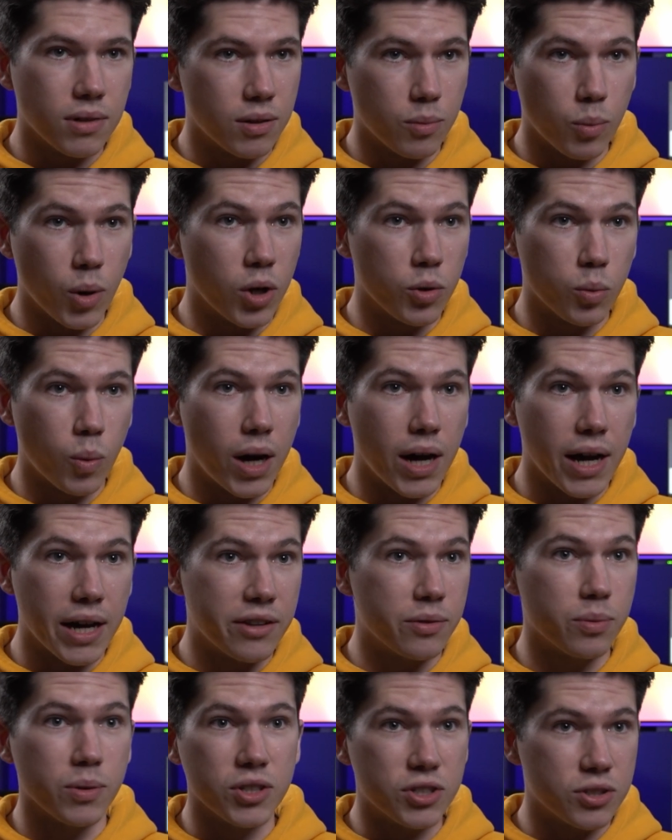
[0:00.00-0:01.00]

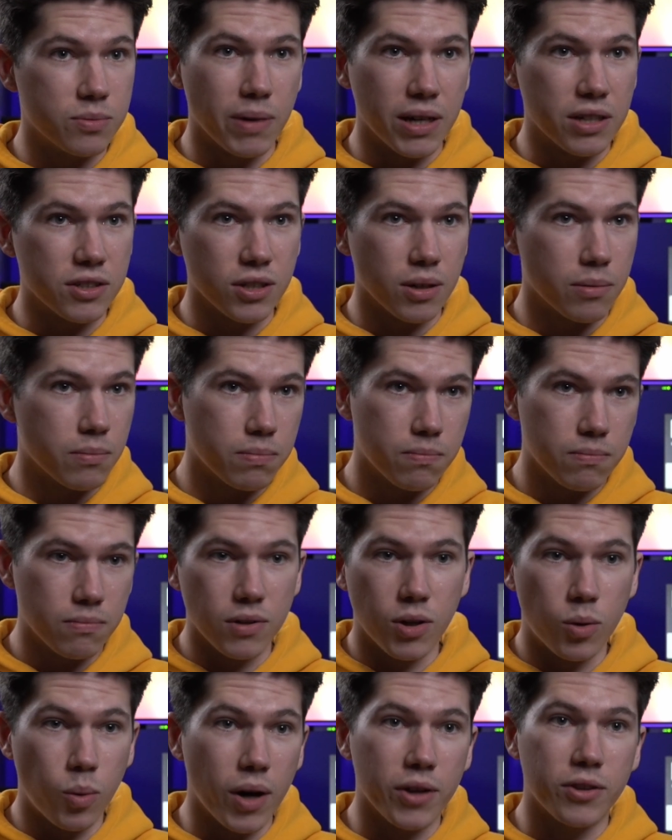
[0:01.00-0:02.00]
worldwide, which makes up
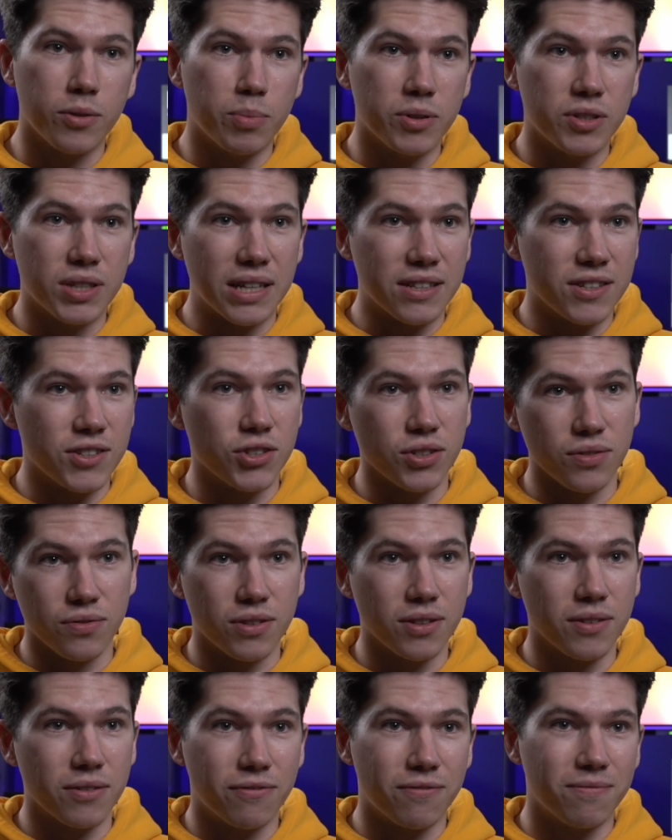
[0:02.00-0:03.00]
quite a percentage of
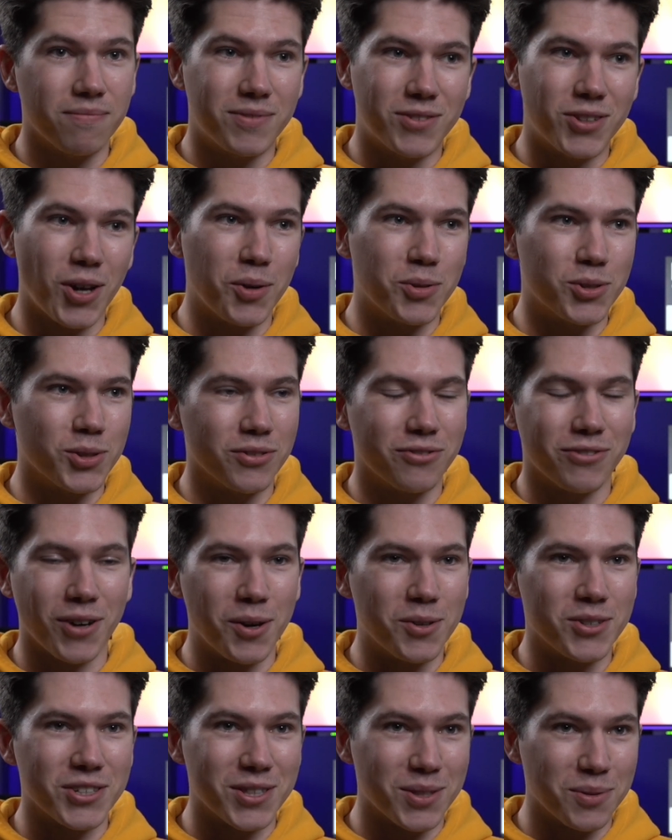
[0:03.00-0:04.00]
the total
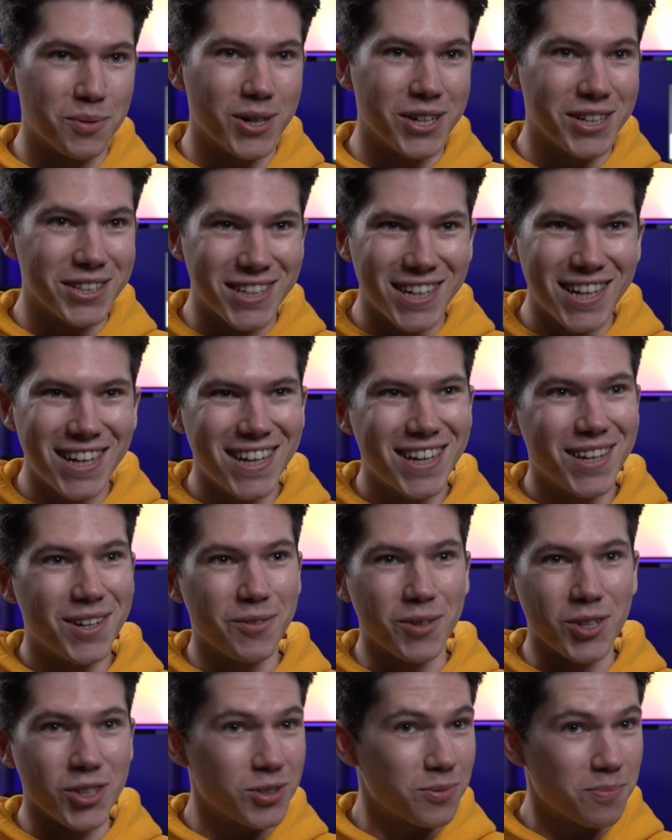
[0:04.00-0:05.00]
phones in the world,
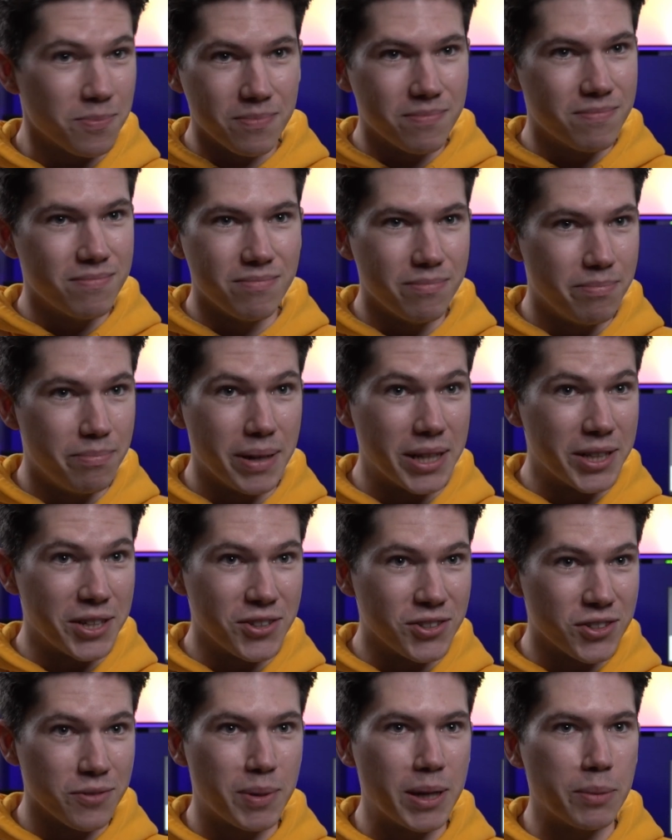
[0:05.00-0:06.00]
which
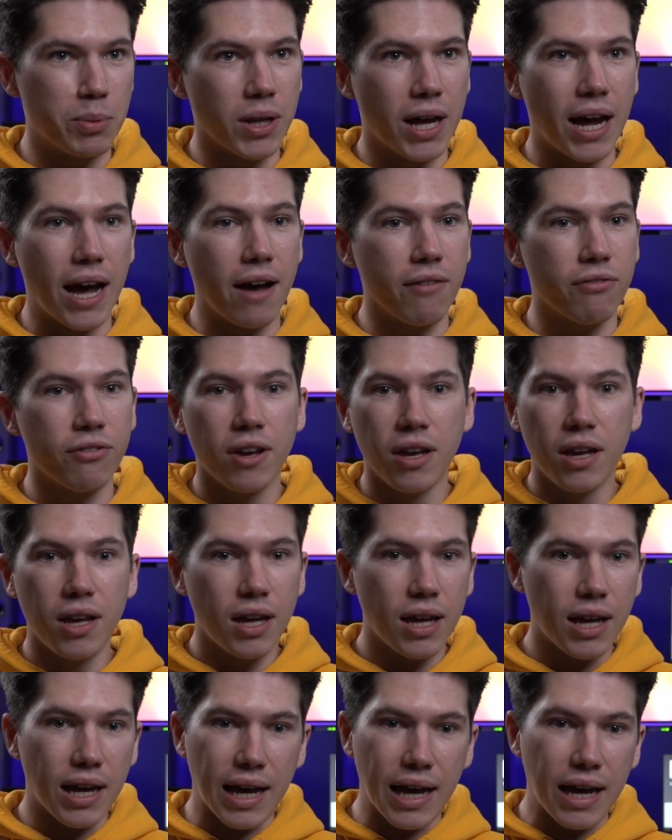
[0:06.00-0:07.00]
billions of people have,
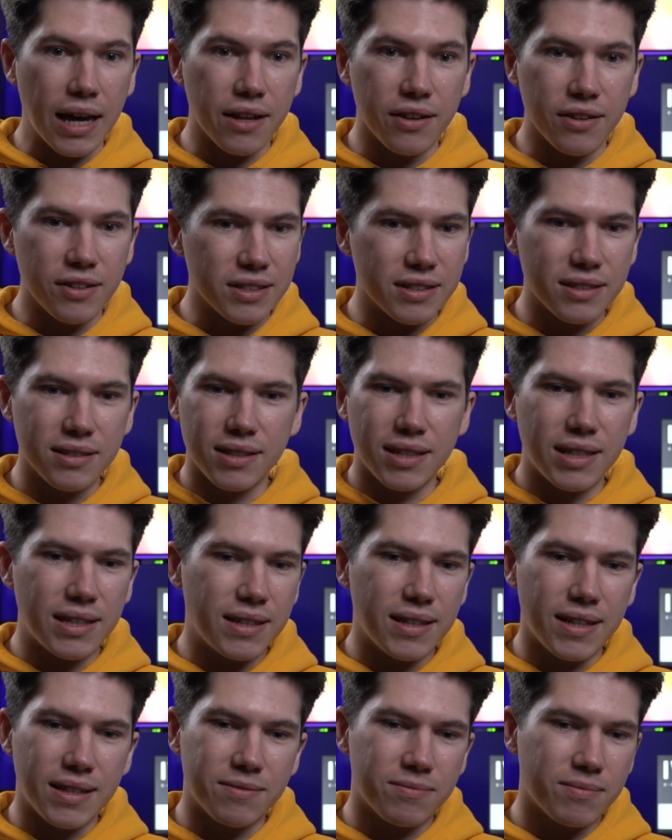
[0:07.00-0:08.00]
and
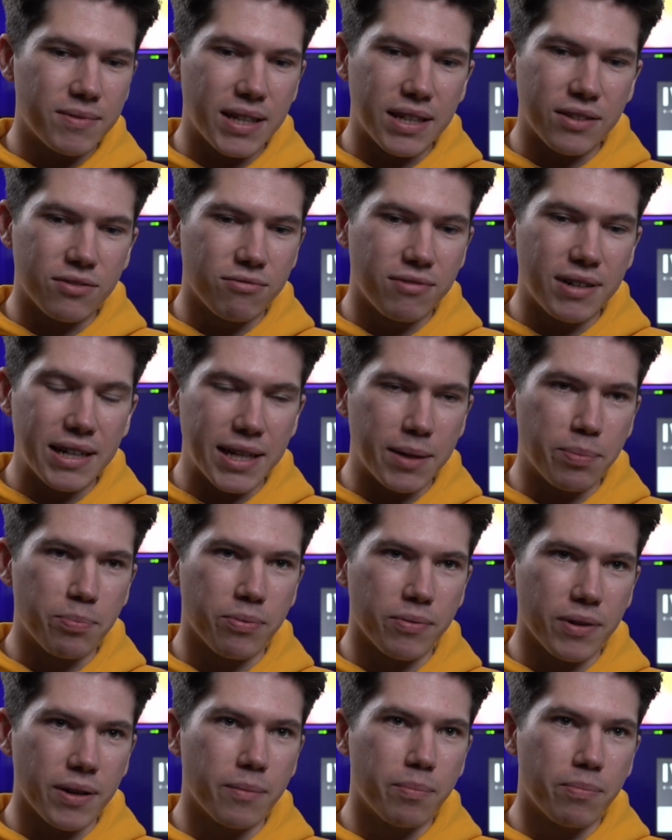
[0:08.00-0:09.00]
it's really
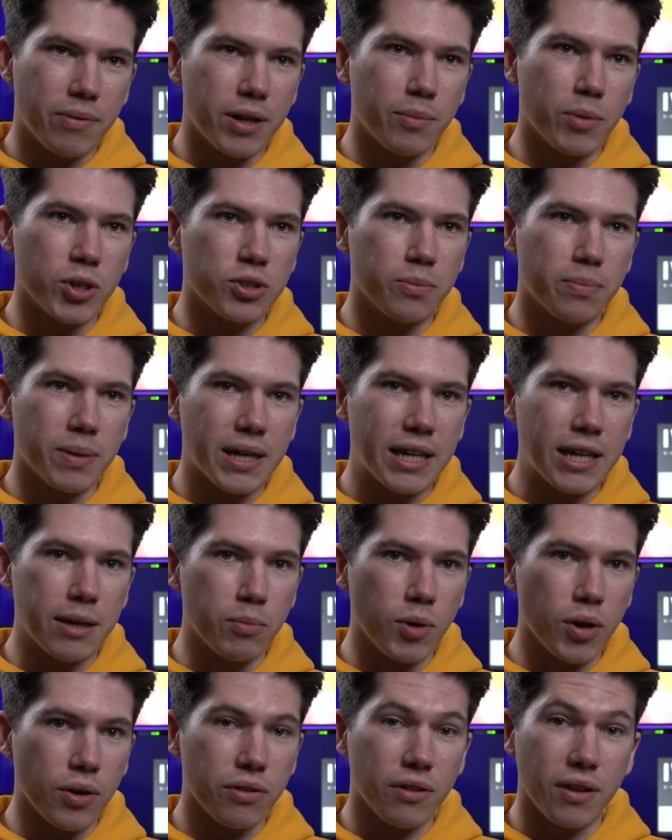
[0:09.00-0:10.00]
pretty much a
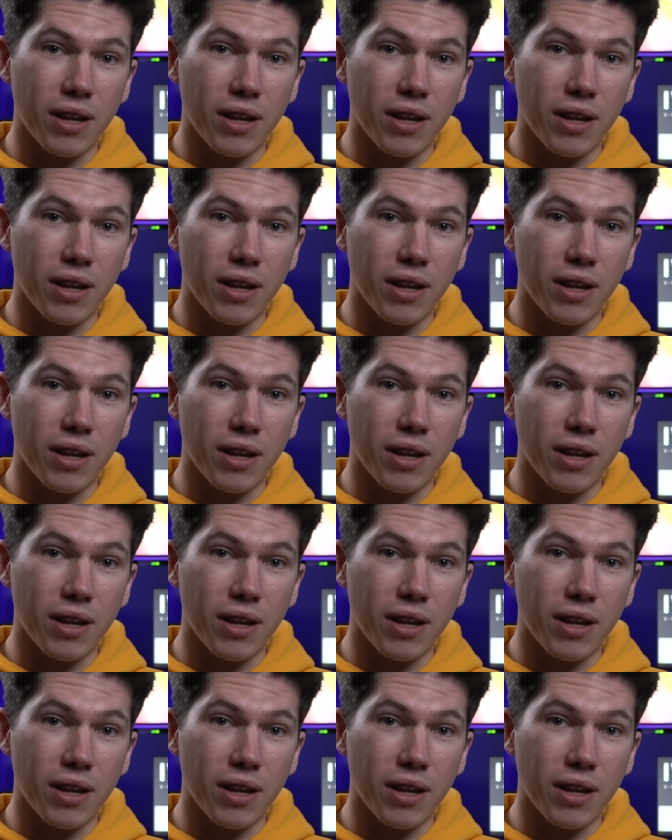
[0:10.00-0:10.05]
behemoth.